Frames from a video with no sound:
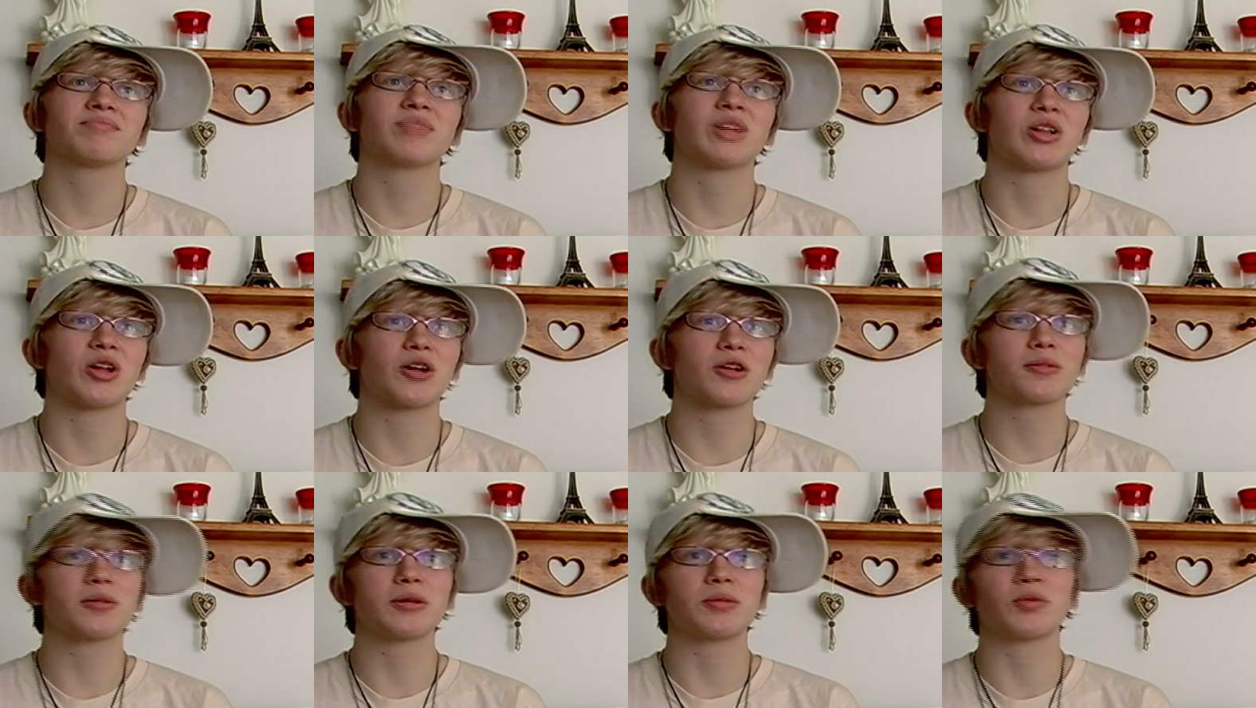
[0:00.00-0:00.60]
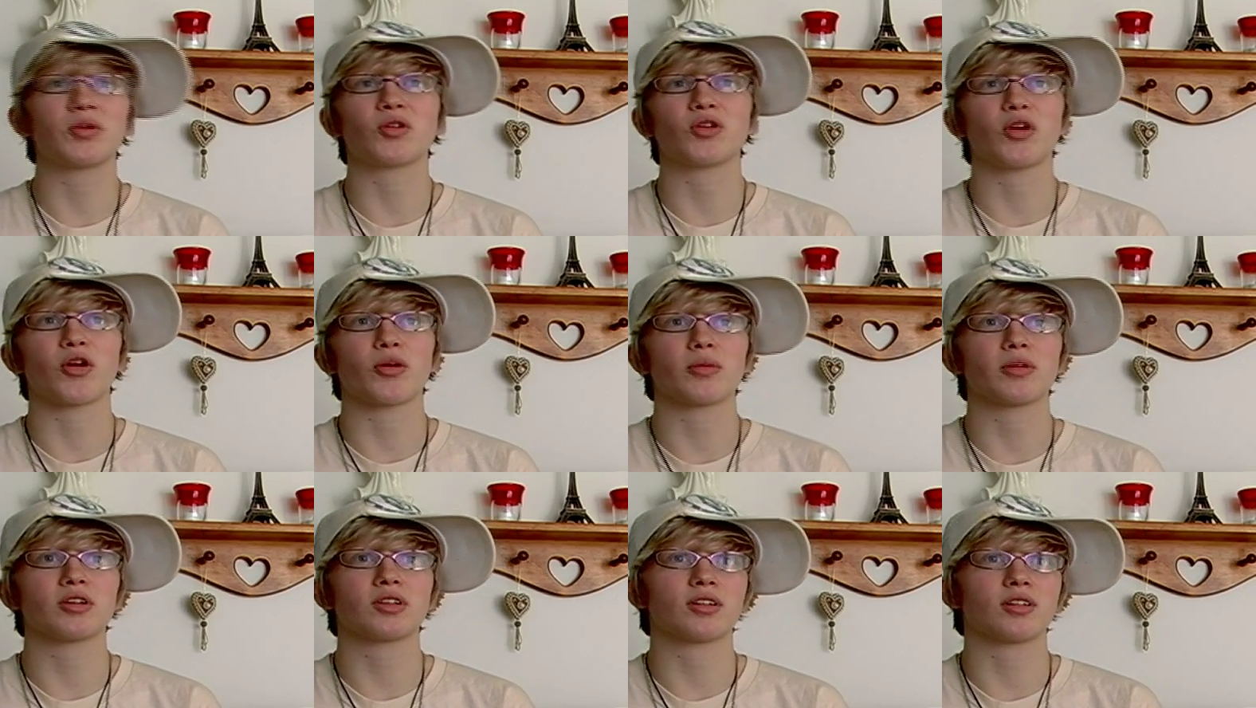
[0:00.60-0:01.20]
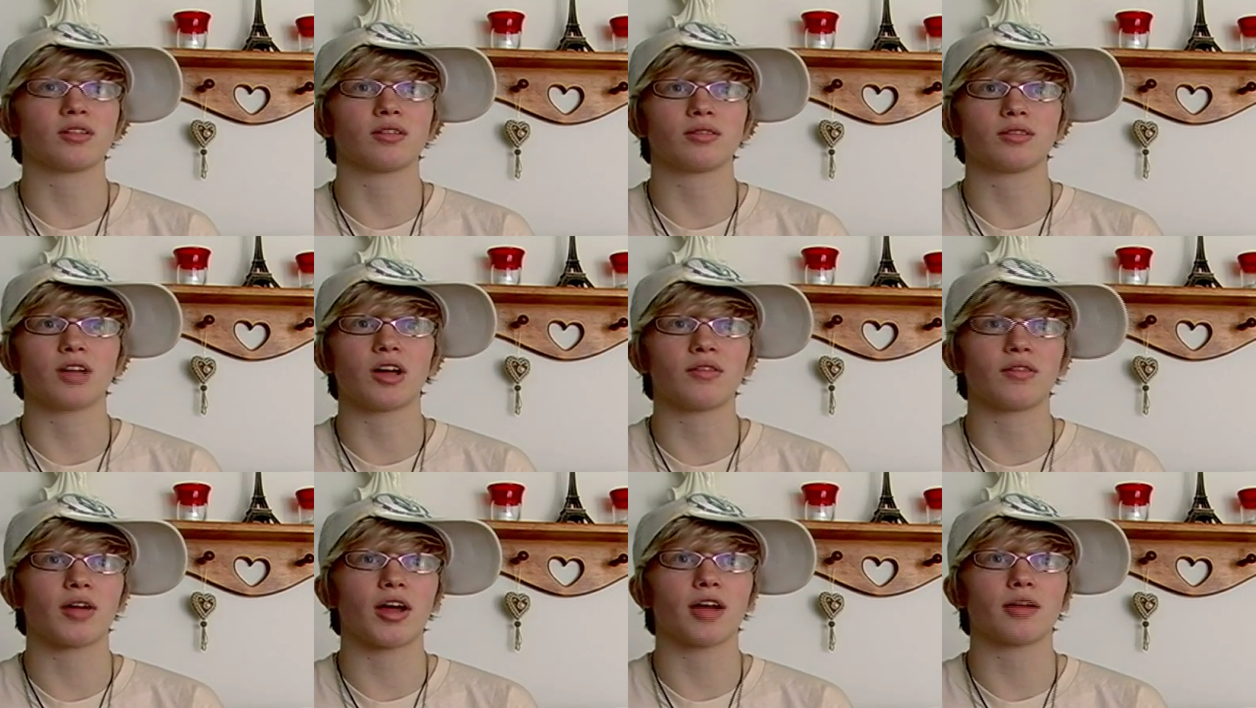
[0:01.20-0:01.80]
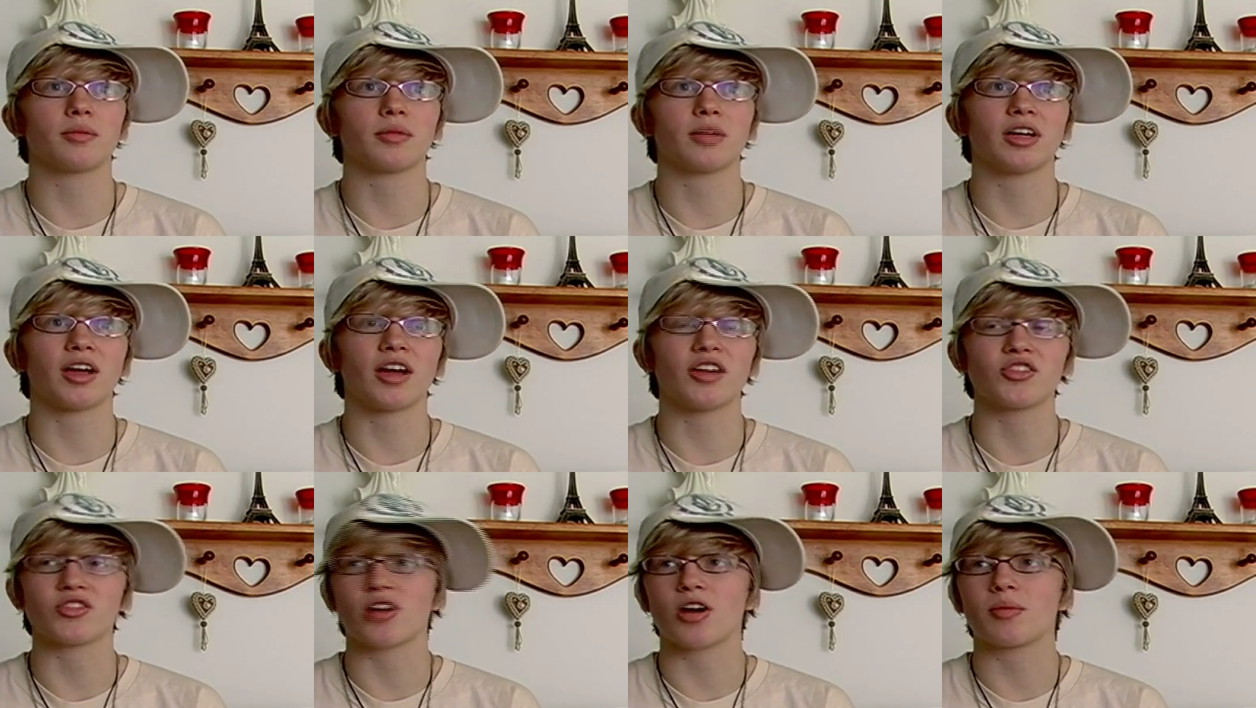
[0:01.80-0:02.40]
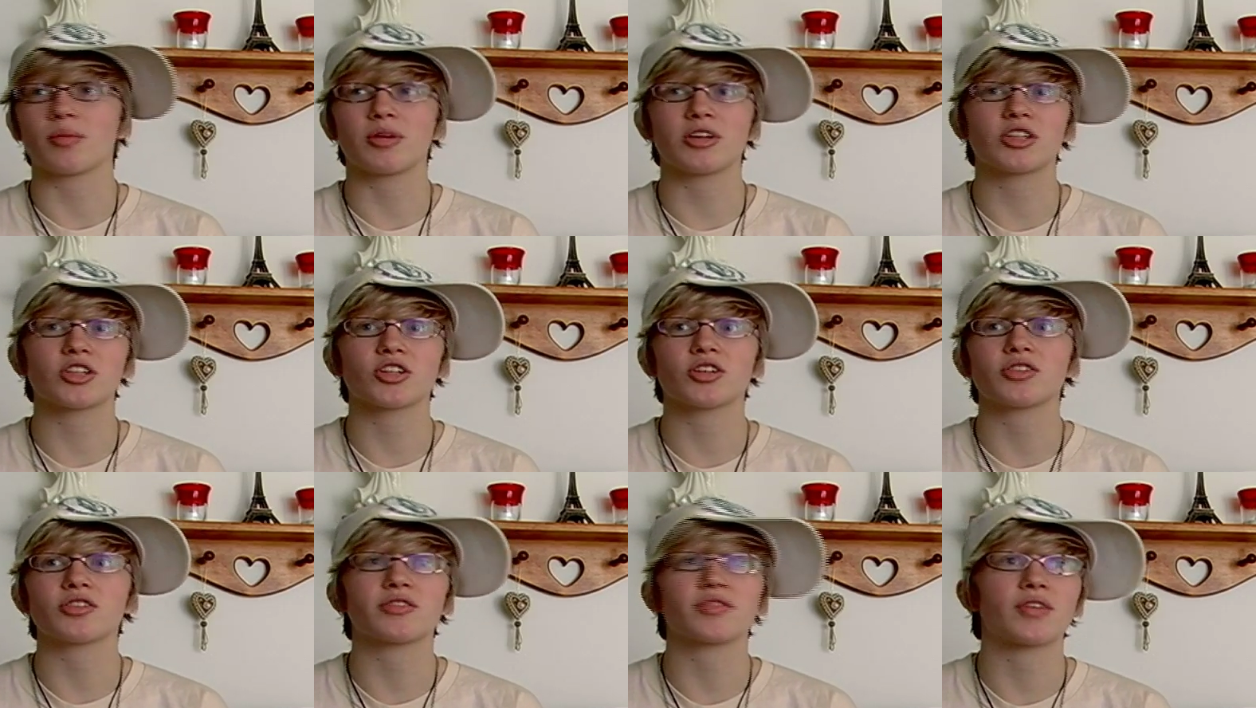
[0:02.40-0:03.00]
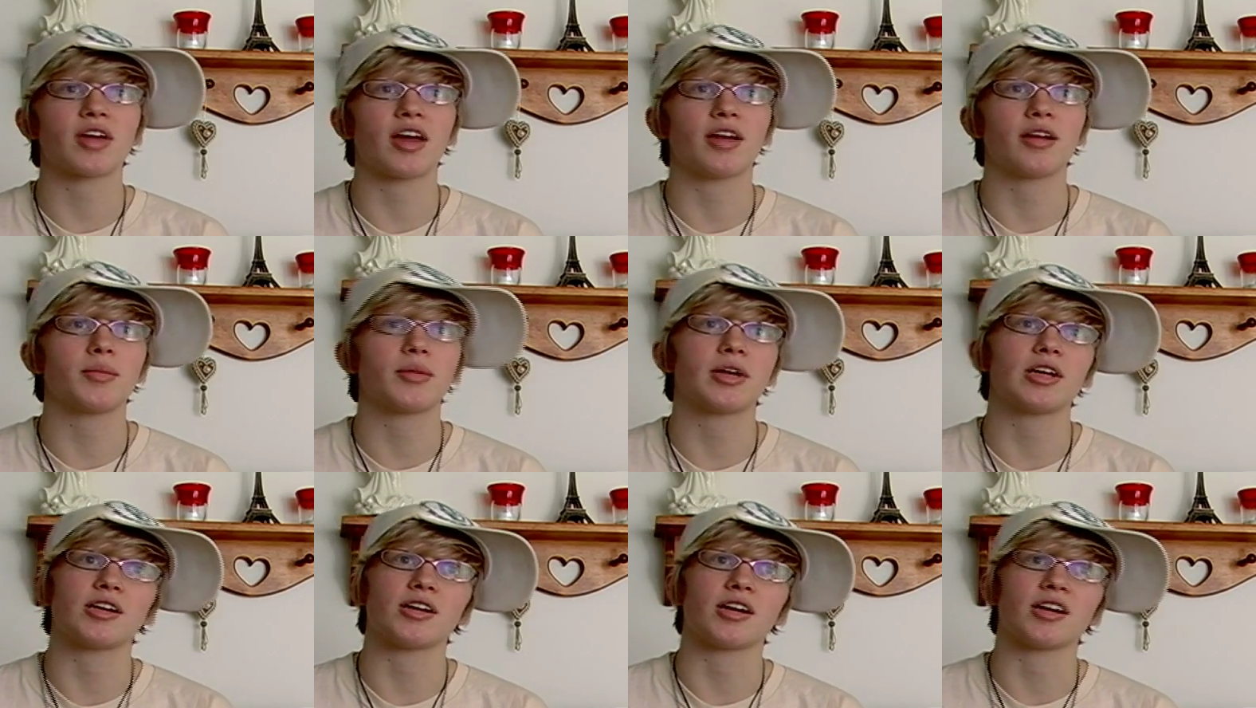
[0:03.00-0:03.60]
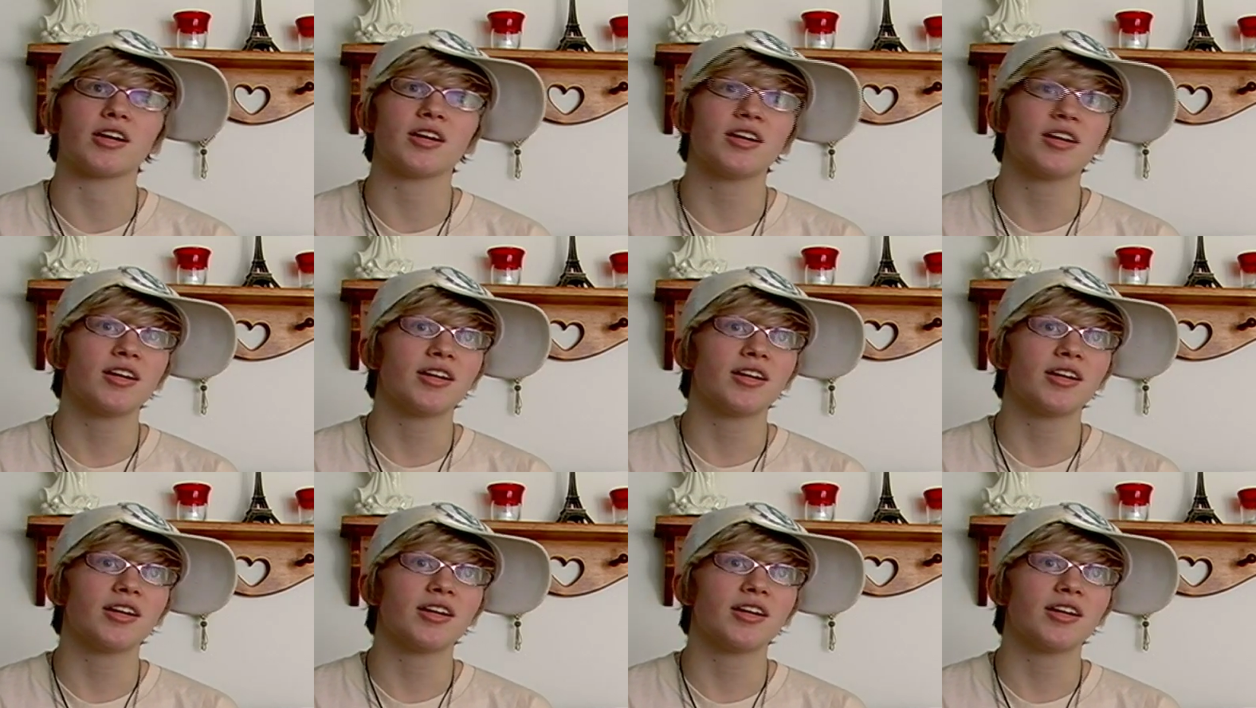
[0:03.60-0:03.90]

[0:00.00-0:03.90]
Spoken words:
A lot of people know me to love anime. I draw pictures of anime.